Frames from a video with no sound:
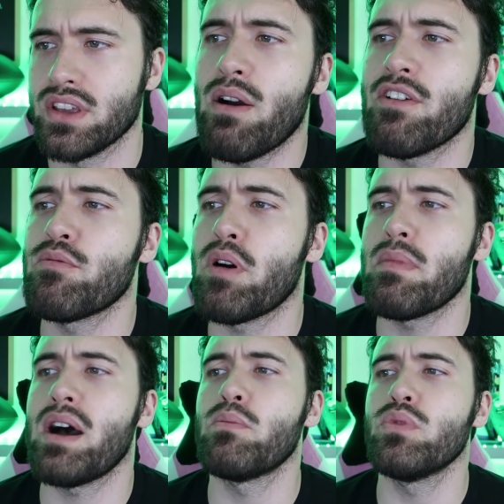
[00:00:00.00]
However, my
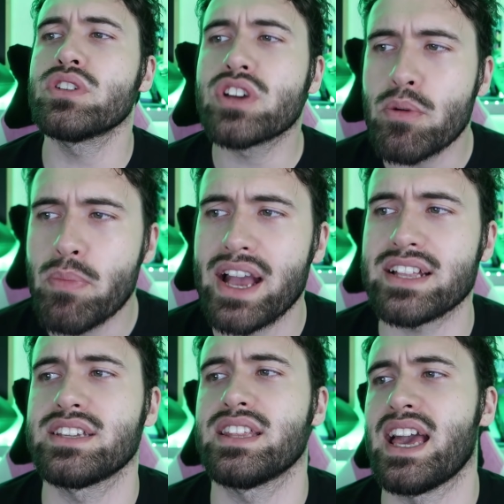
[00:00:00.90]
mum would go
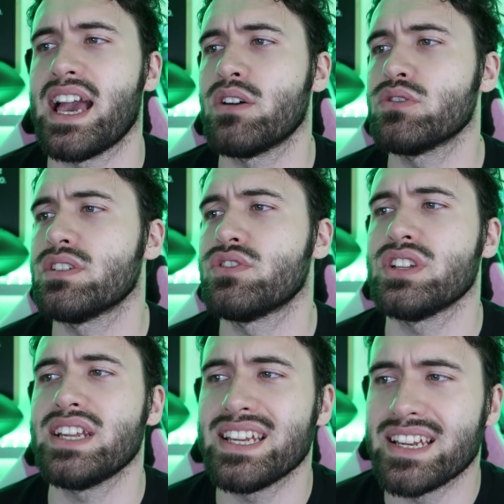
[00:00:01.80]
back to the house if
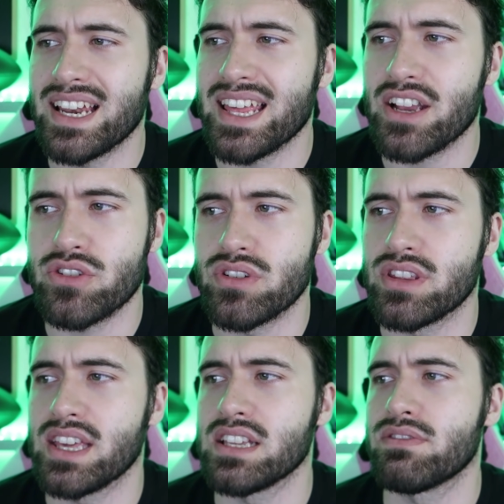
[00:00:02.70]
she needed any extra
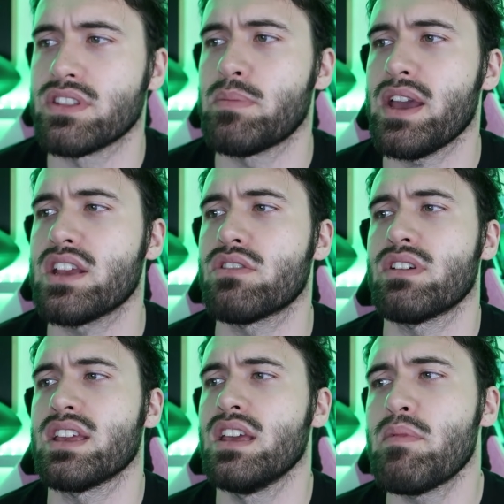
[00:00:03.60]
things for the
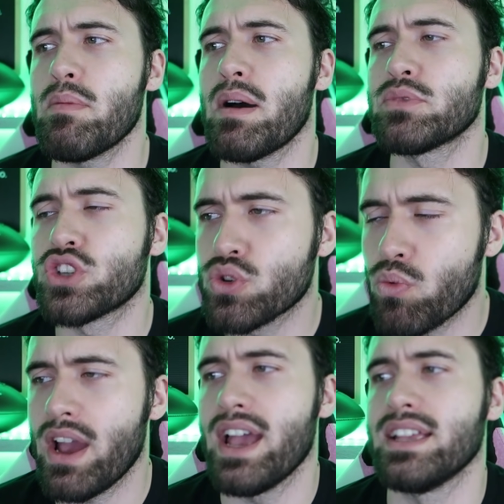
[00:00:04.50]
bakery. And my mum
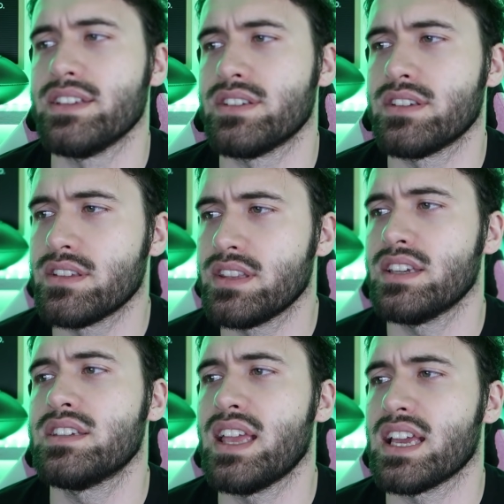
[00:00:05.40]
swears
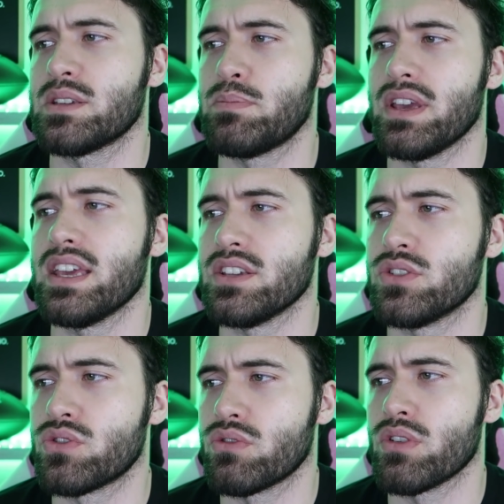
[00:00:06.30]
this next bit is
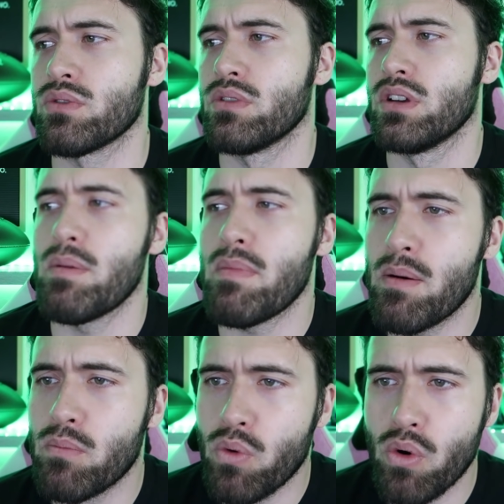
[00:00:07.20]
true. My
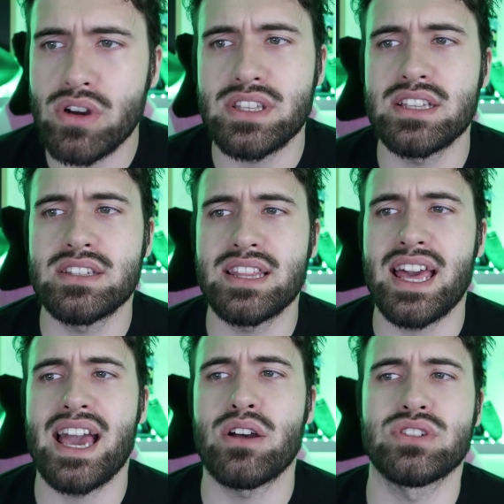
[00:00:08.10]
mum walked into the
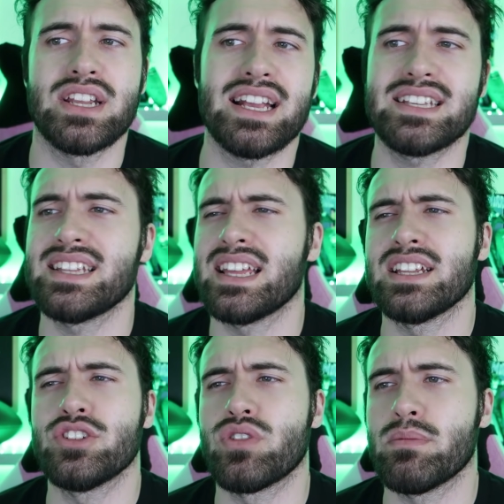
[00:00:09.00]
house and
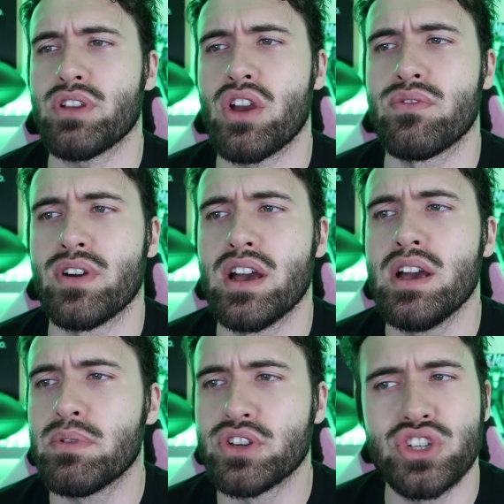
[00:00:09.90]
accidentally tripped over,
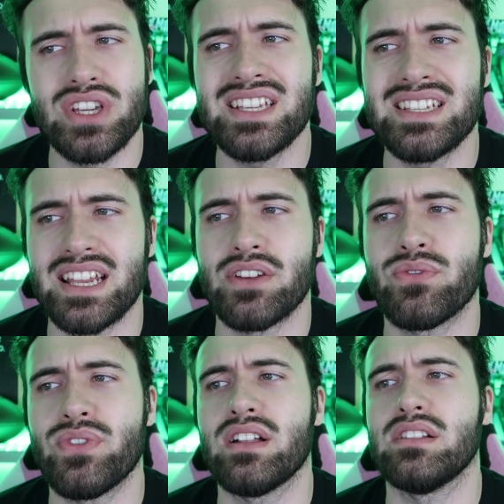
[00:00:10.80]
but she said it
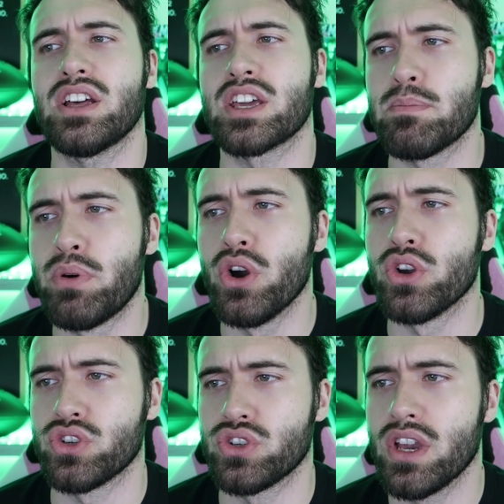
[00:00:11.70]
felt like a
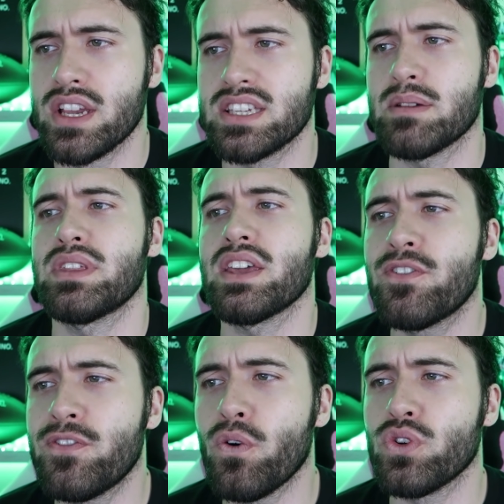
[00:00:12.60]
push, something
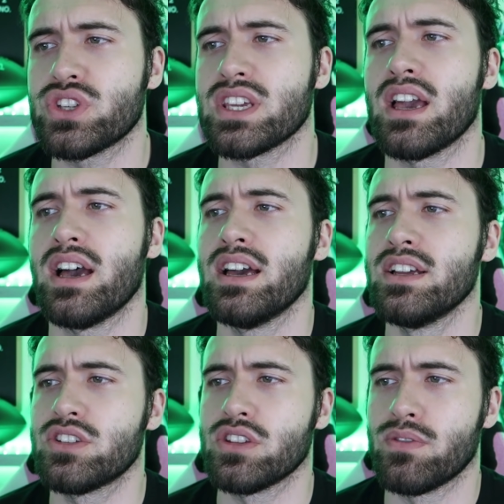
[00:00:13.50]
forcing her
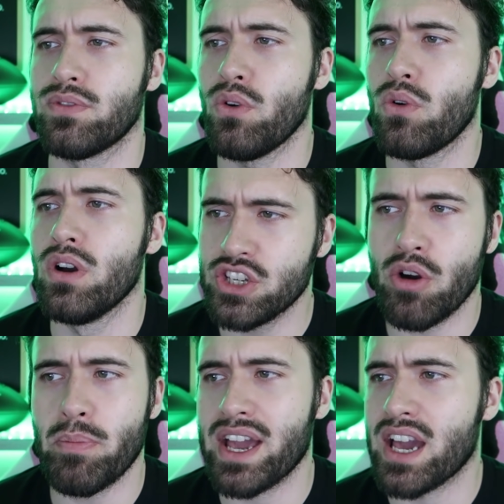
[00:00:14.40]
to the floor. She
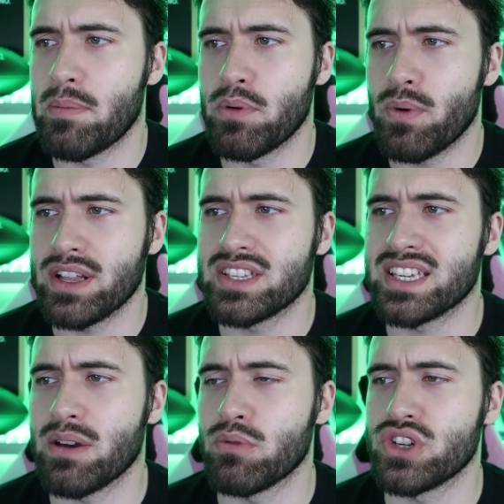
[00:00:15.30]
got back up and went to
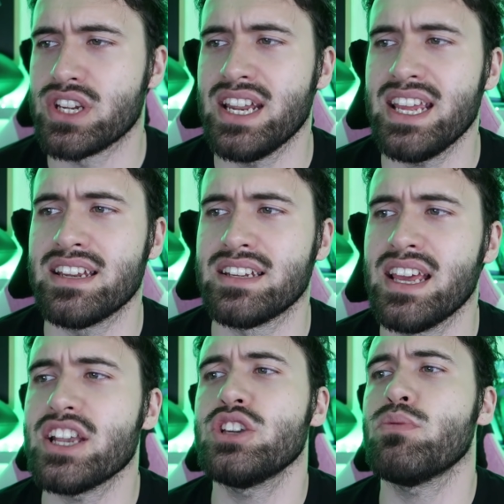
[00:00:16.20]
get what she needed.
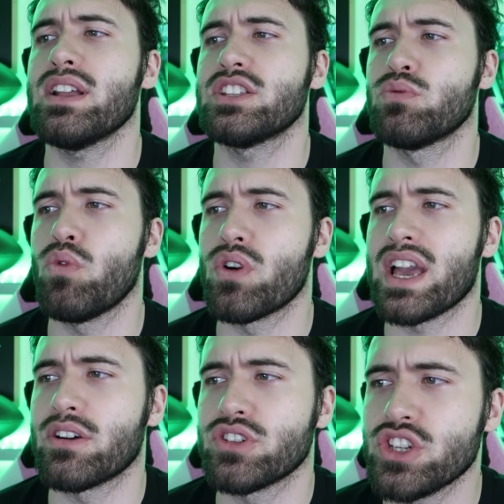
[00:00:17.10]
As she went to
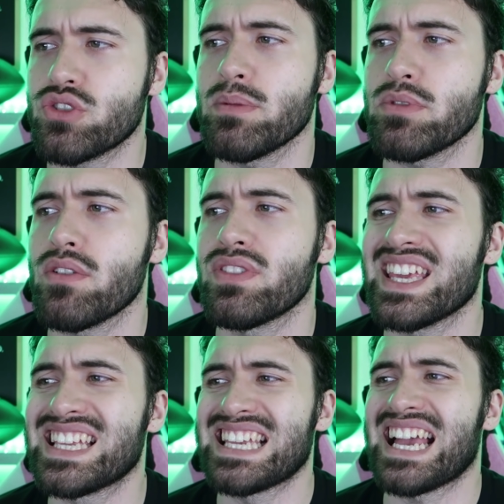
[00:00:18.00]
walk out, she tripped over the
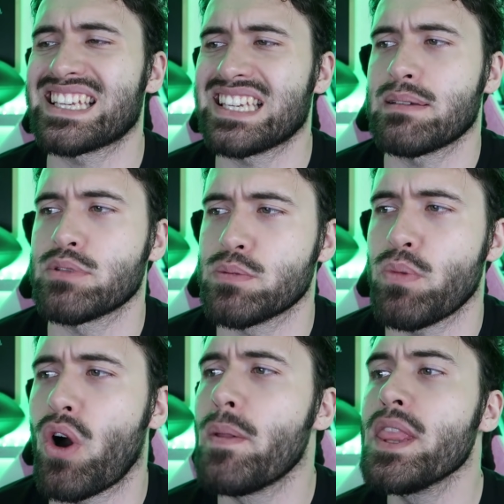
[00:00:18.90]
exact same
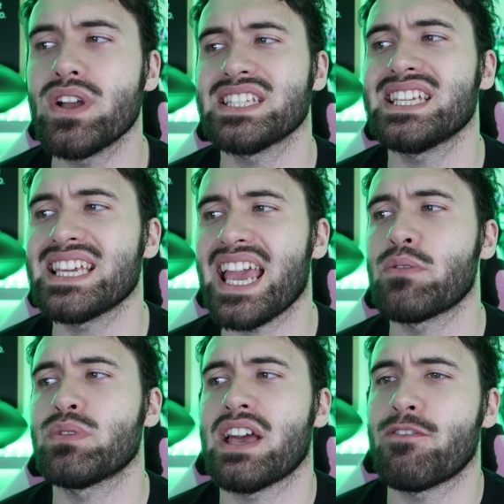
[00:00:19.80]
spot, once
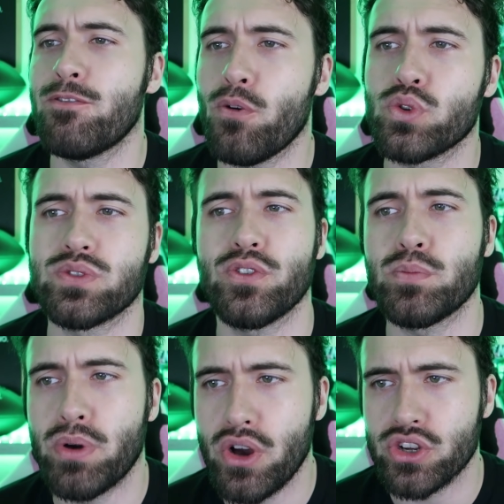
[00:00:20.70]
again with that
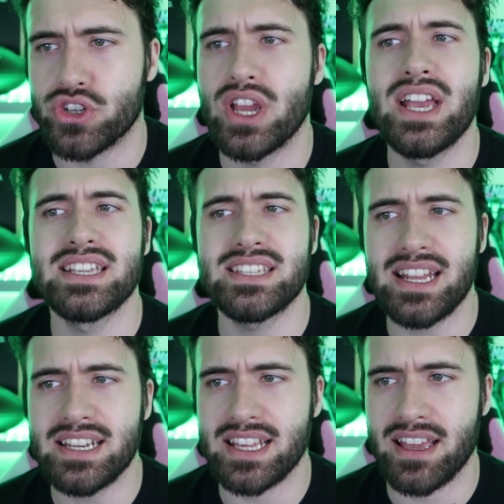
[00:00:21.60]
forceful push,
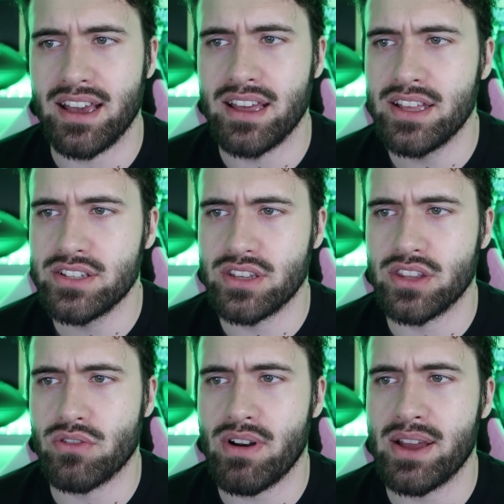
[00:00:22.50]
sending her to
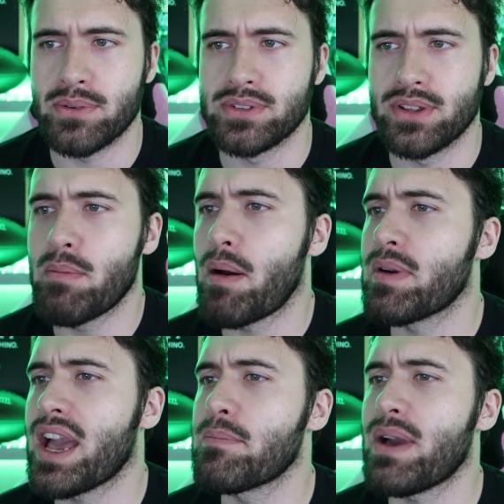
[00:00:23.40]
the ground. My
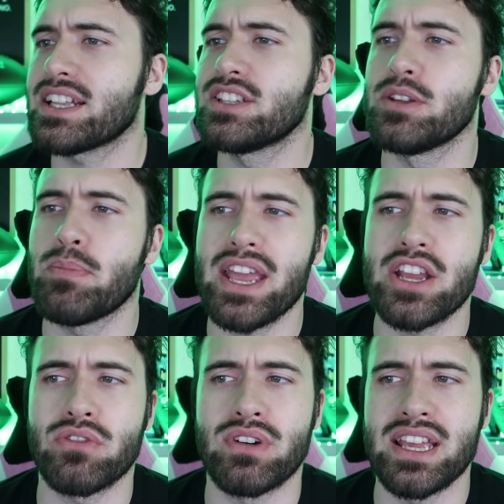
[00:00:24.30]
mum came back to the
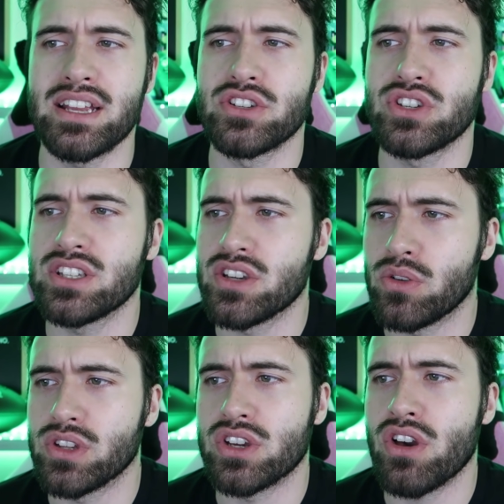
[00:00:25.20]
bakery and she
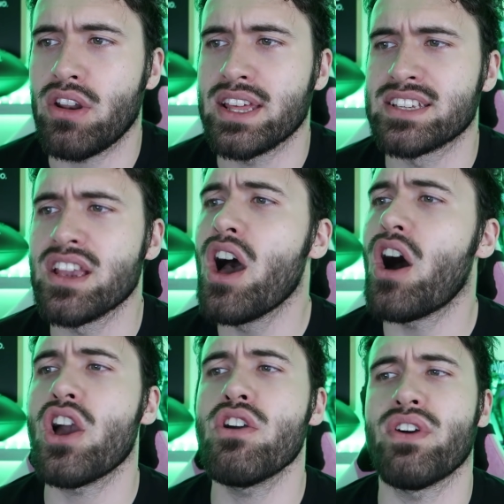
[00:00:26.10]
told her colleagues.
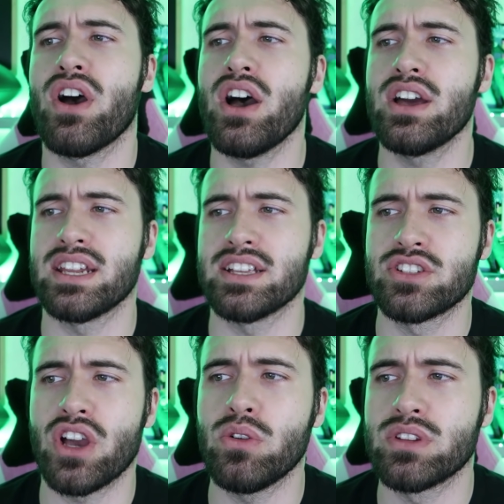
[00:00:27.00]
I overheard it and
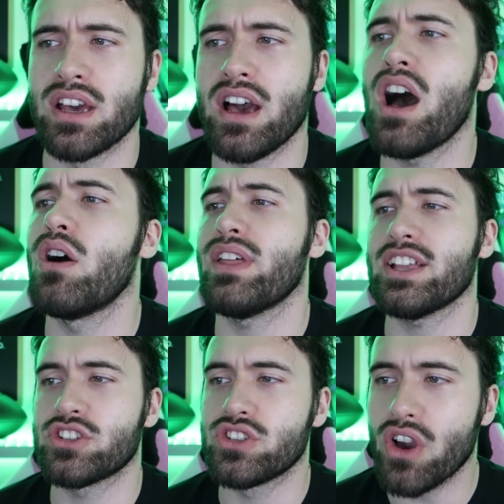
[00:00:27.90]
told her, "Oh,
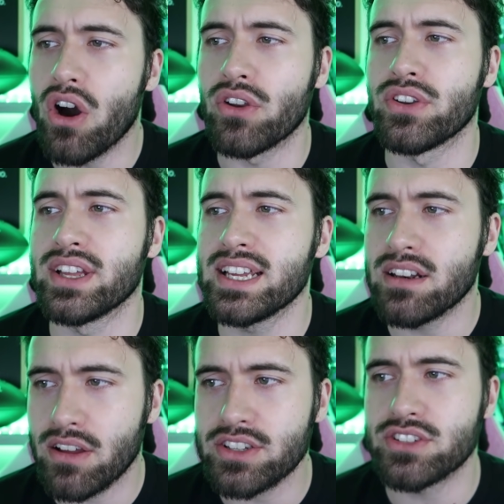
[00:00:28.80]
that's John. He
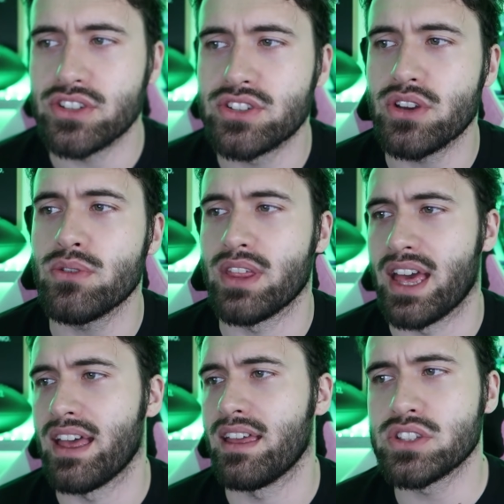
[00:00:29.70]
likes to do
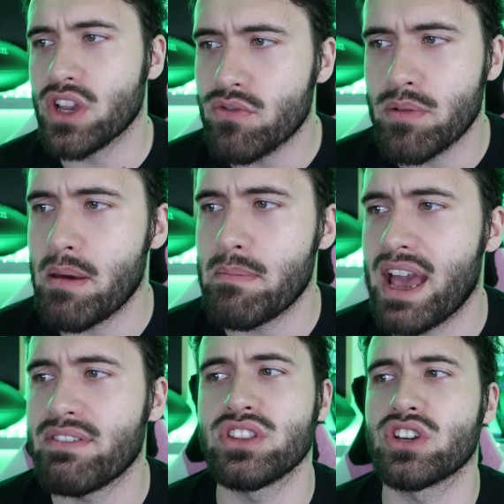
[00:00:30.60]
that." But I don't remember
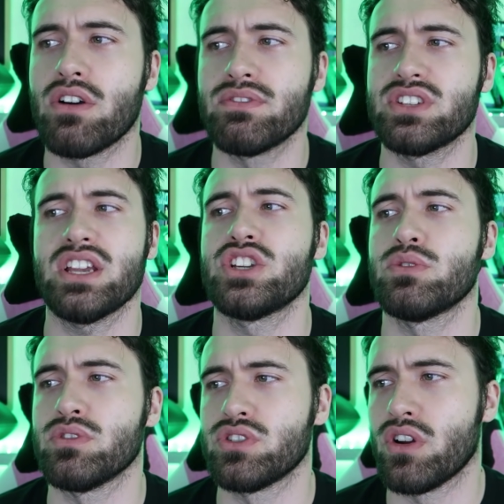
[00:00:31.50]
having the
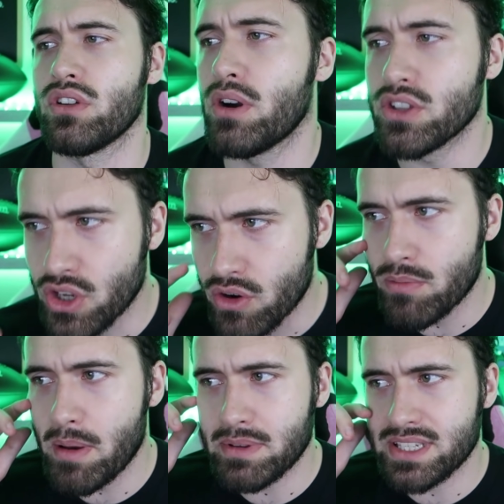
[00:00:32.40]
conversation with John, but I do
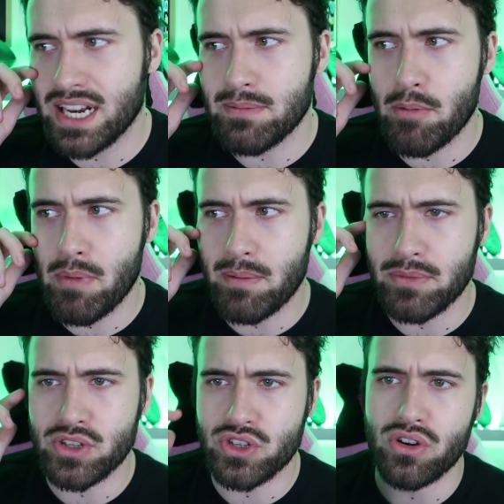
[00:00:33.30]
remember telling my
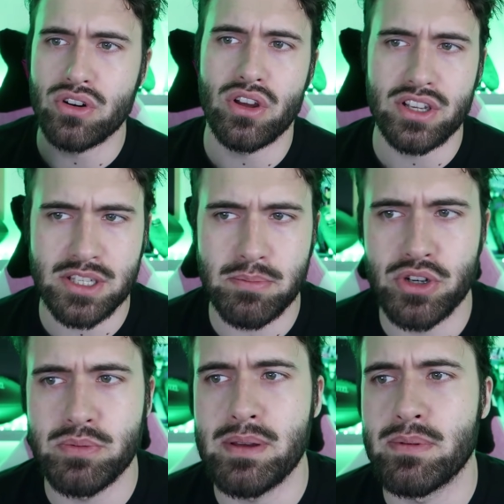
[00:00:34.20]
mum that John likes to
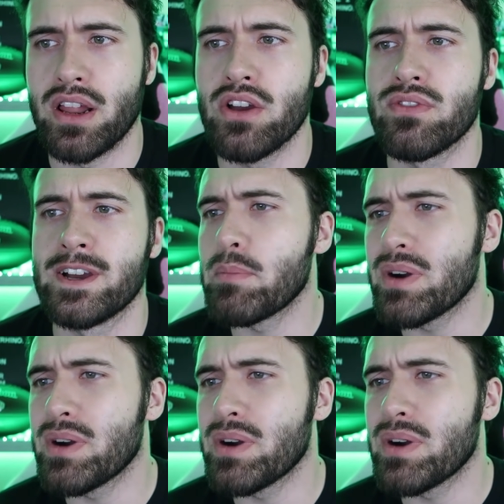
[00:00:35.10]
push people over.